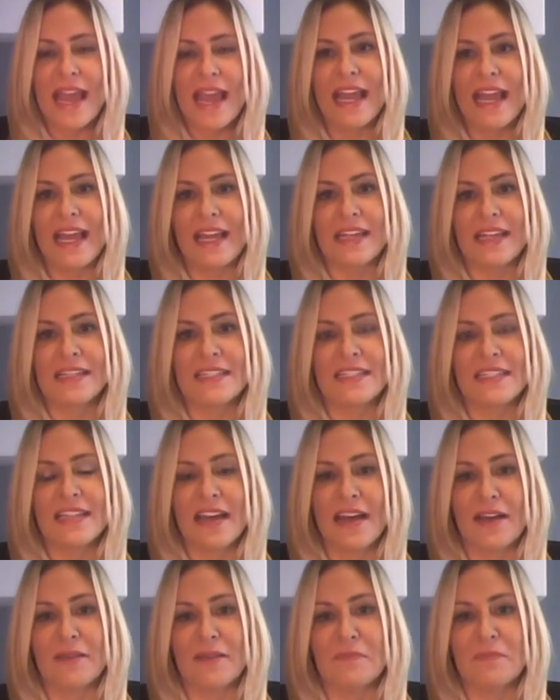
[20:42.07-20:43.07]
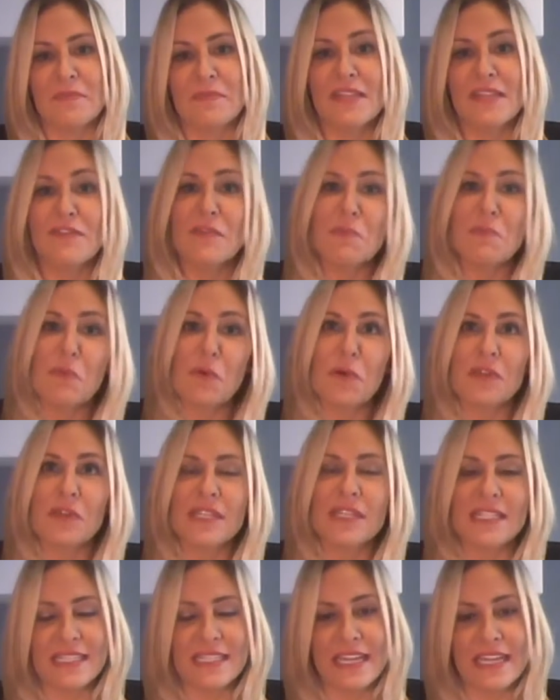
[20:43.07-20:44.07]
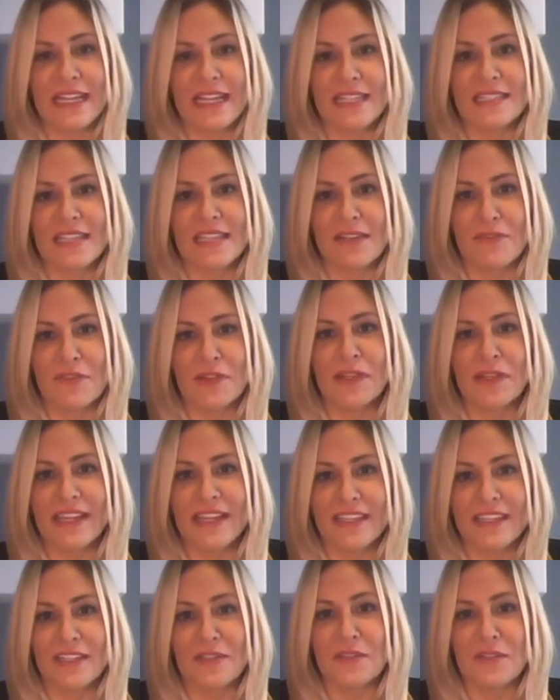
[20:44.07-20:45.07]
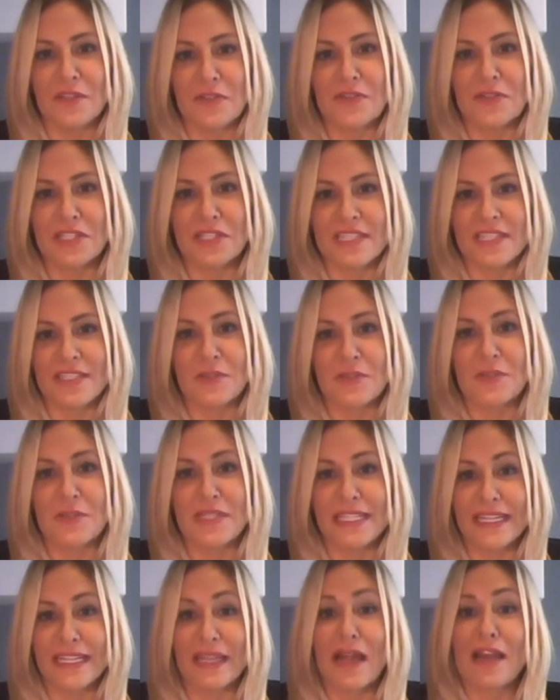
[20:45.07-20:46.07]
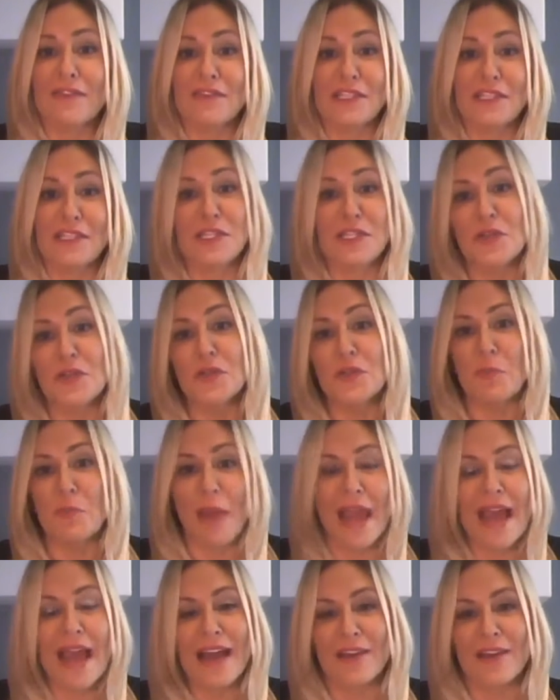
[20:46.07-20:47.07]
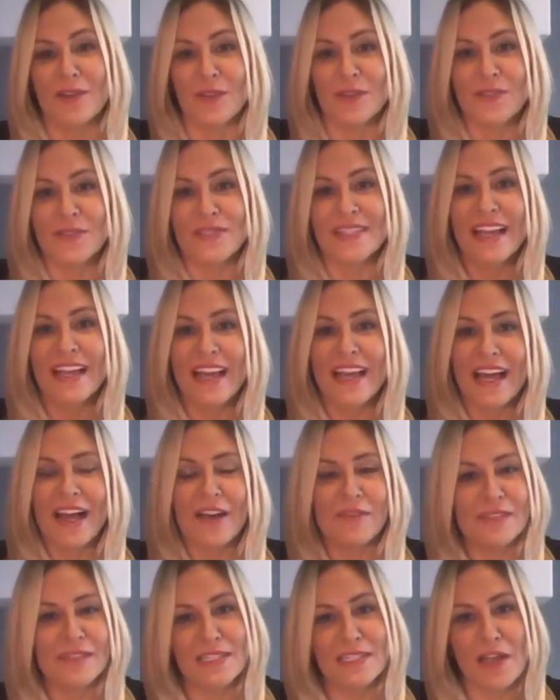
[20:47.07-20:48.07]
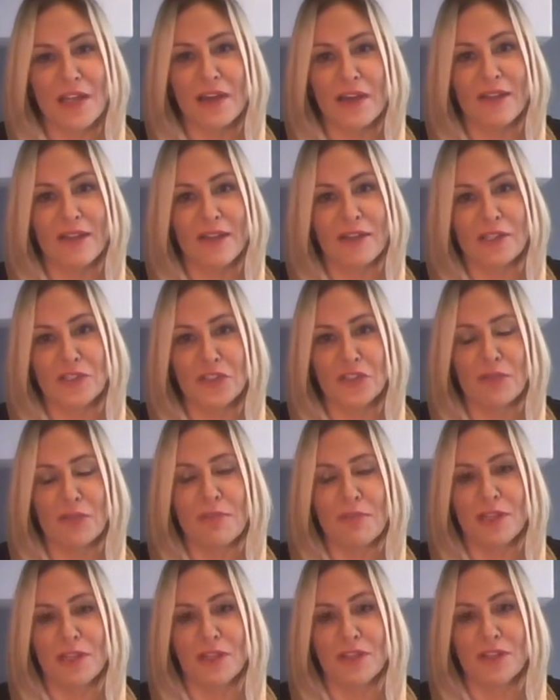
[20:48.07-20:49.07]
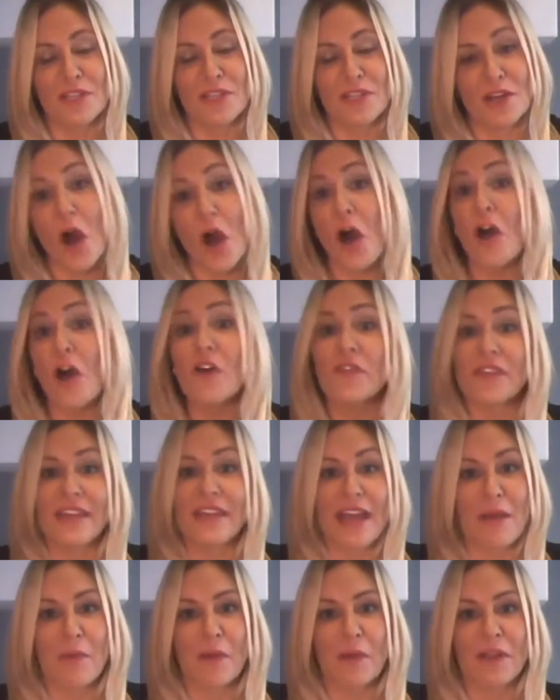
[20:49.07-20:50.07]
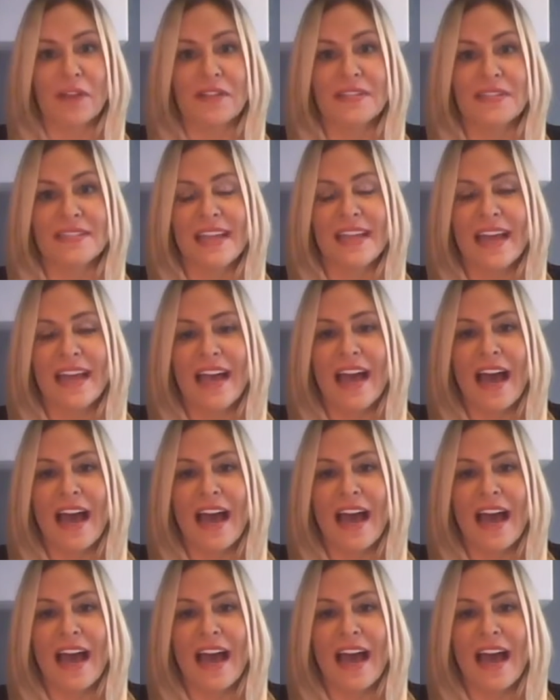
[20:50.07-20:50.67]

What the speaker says: And even more these days, I feel like you just do see a lot of these huge panels of these on-air contributors on all of the networks.